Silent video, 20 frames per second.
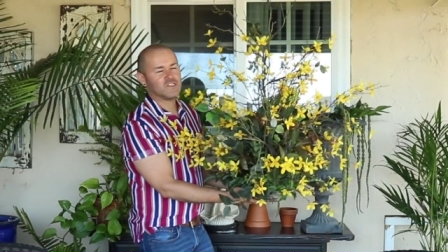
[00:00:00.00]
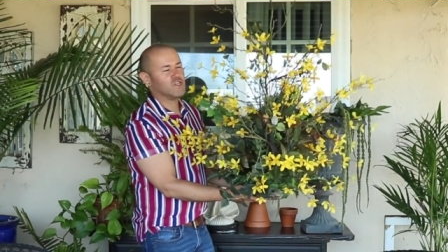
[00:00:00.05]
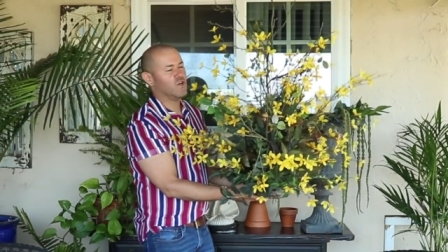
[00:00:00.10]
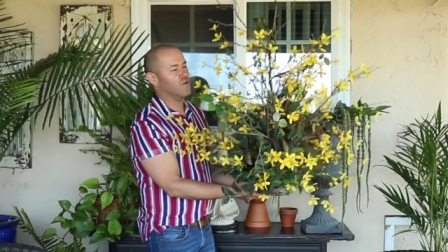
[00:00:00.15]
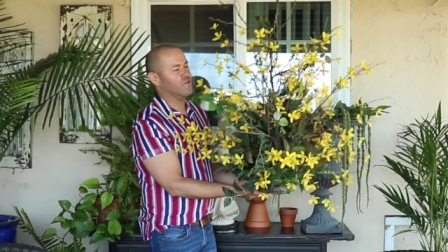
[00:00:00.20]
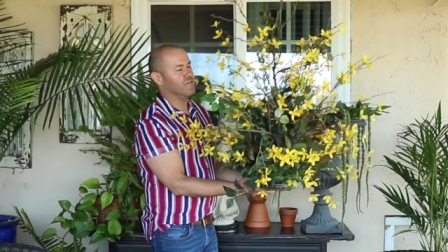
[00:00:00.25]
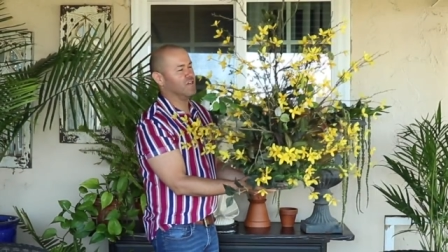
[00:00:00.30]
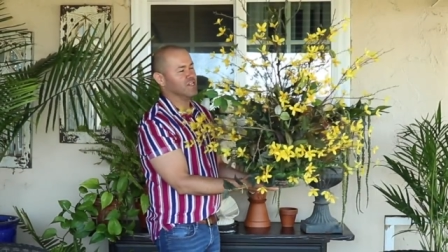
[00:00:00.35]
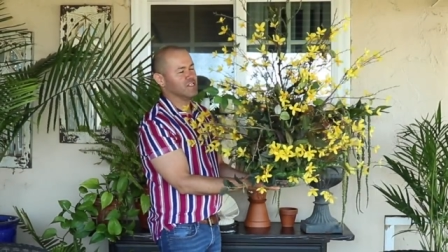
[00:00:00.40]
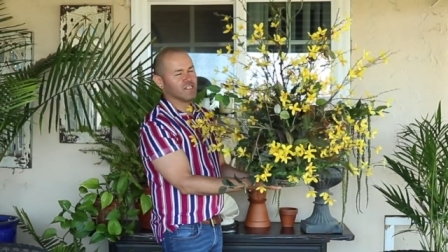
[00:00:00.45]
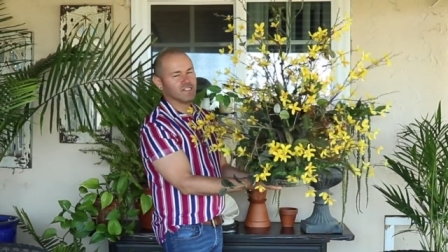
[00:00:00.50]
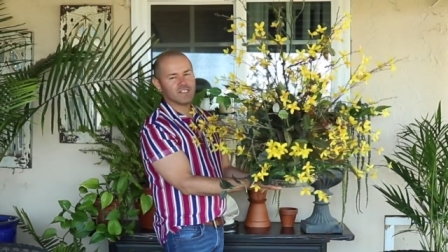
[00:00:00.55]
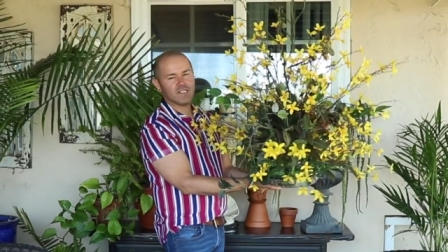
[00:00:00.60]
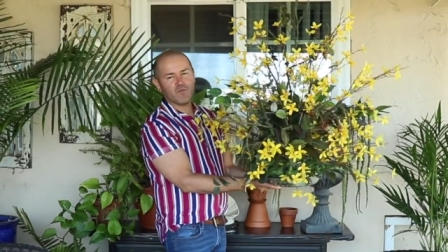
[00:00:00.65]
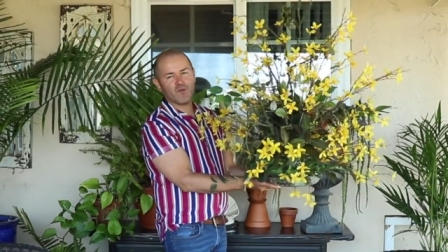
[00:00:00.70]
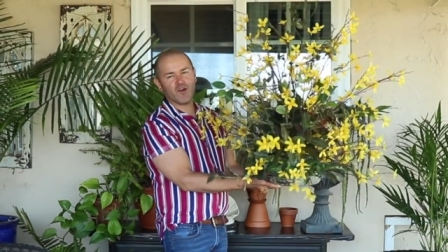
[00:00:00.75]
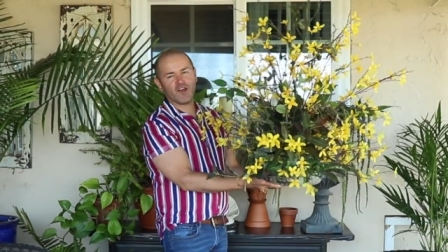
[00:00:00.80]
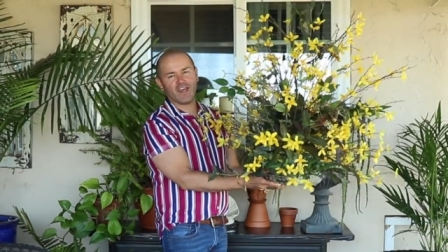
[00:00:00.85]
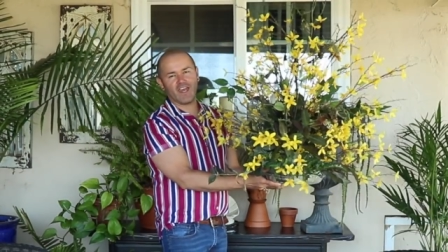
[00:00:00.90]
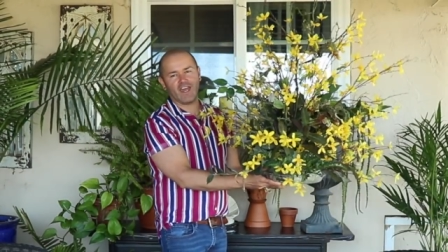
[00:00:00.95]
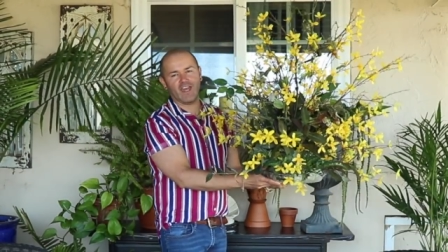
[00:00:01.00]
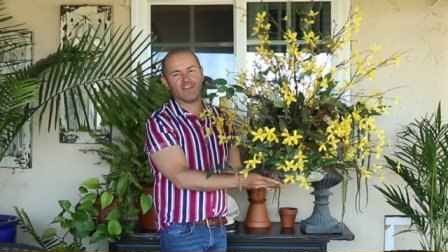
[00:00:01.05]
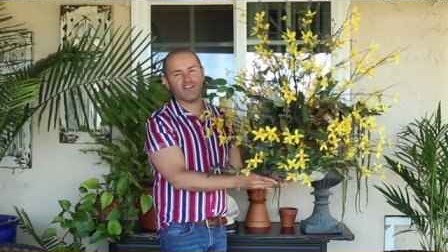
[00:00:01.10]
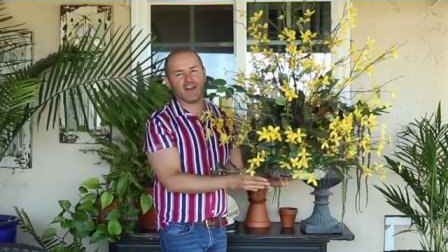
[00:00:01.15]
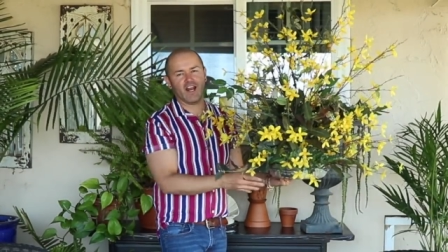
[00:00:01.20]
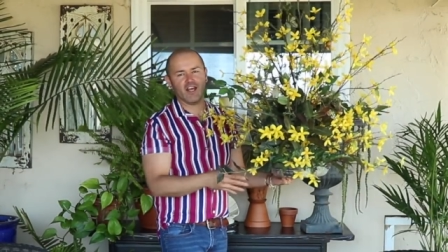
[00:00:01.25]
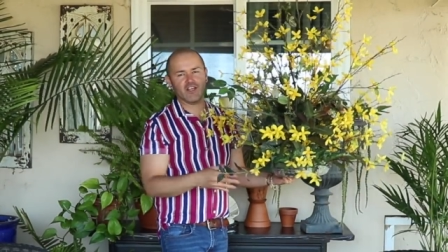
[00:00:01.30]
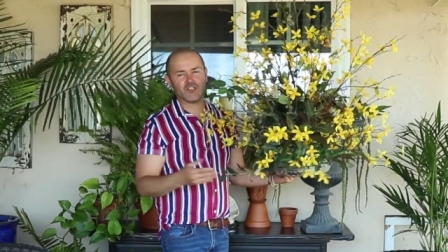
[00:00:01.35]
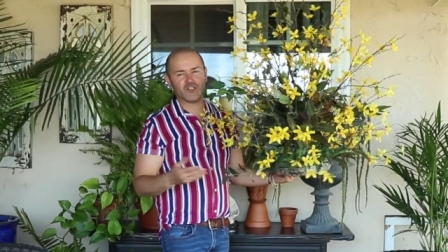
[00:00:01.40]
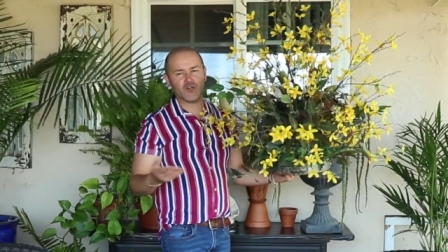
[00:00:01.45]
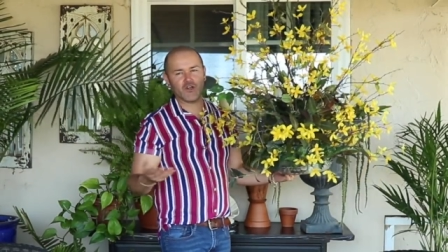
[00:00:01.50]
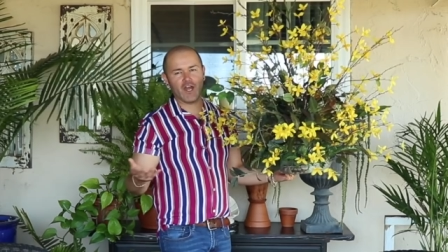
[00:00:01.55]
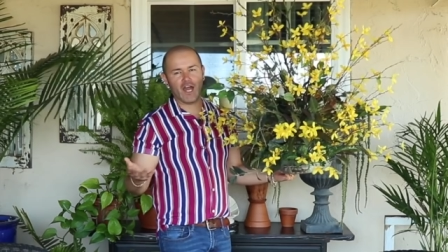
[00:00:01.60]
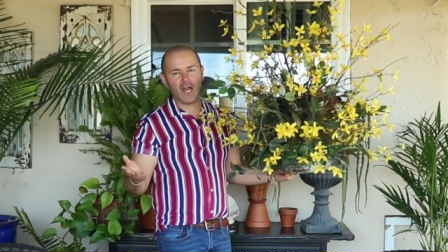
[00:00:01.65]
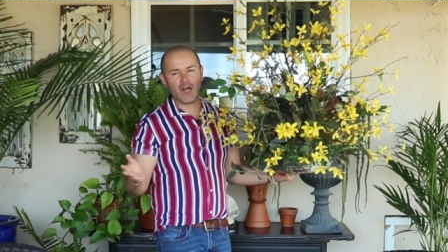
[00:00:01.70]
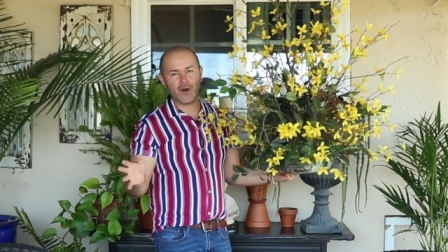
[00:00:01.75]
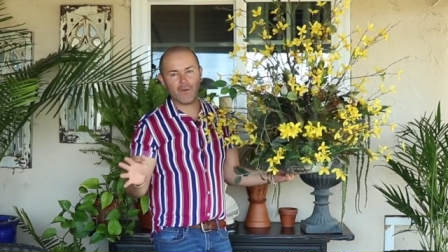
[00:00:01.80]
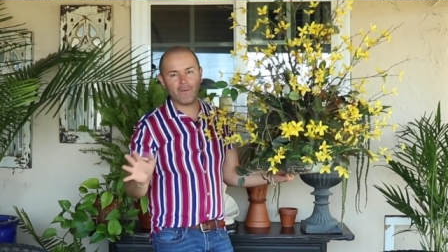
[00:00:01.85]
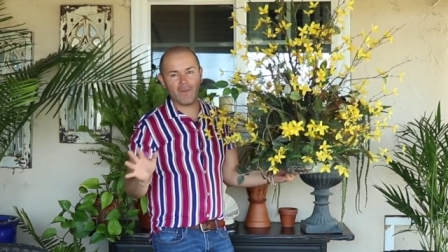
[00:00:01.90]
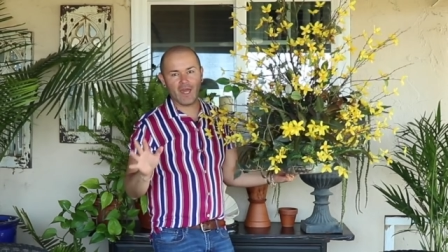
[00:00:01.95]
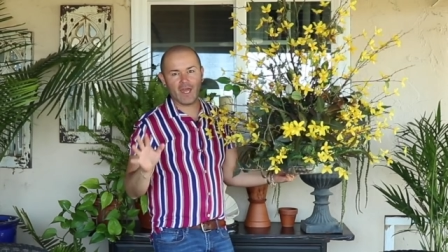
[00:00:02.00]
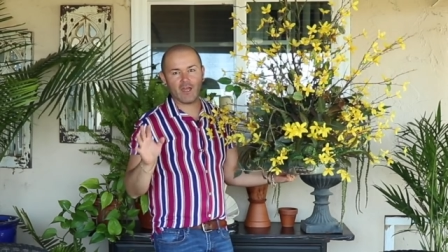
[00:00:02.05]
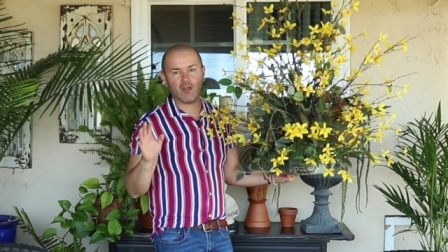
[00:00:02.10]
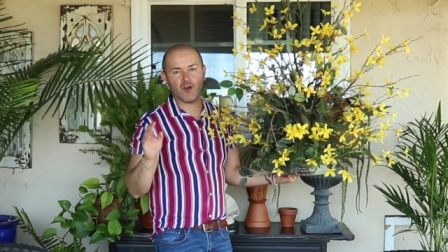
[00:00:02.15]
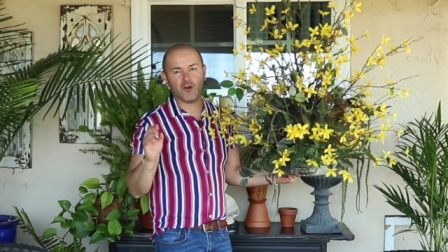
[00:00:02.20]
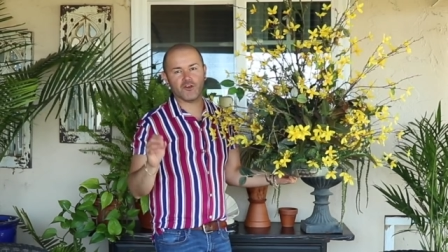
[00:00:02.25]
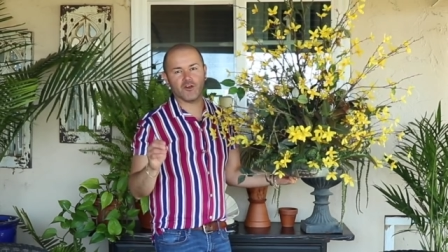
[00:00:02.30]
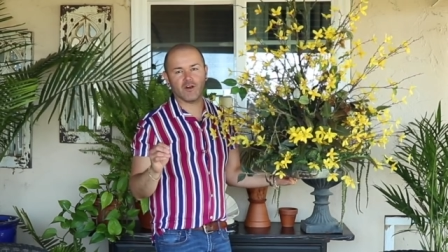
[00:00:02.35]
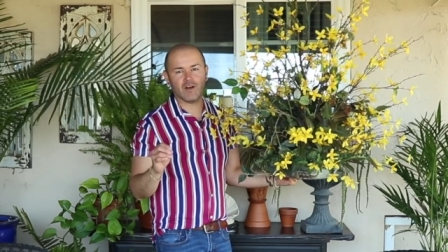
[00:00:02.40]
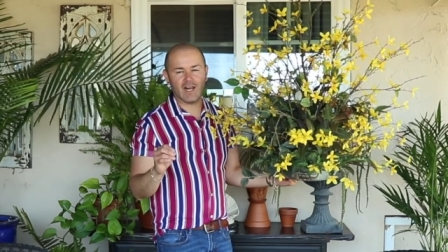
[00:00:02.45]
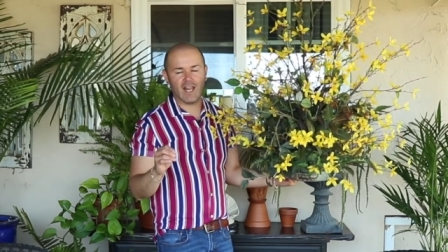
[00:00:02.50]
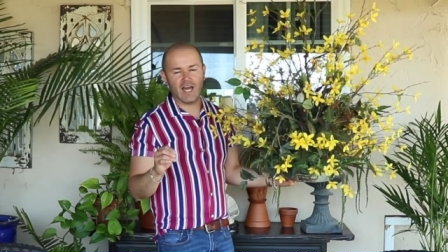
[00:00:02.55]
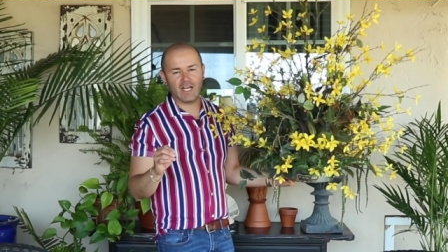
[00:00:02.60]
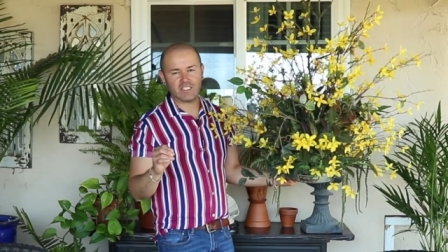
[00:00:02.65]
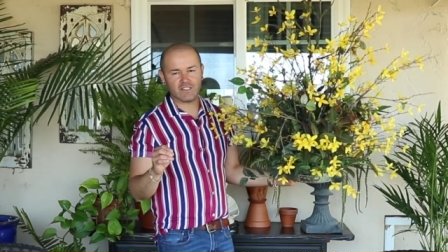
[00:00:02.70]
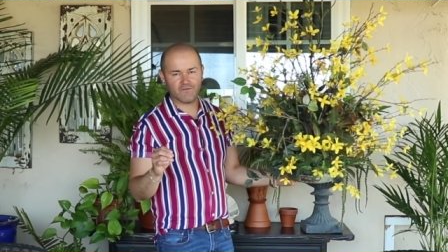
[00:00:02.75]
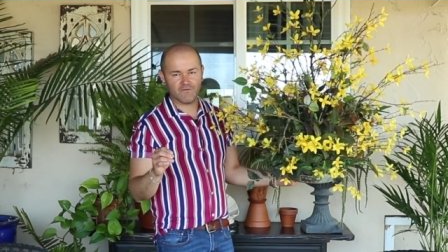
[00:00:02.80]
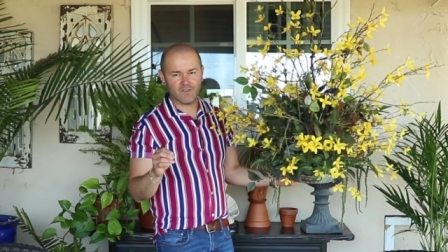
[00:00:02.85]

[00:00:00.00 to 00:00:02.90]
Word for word: so this is the bouquet that I show you how to make on our last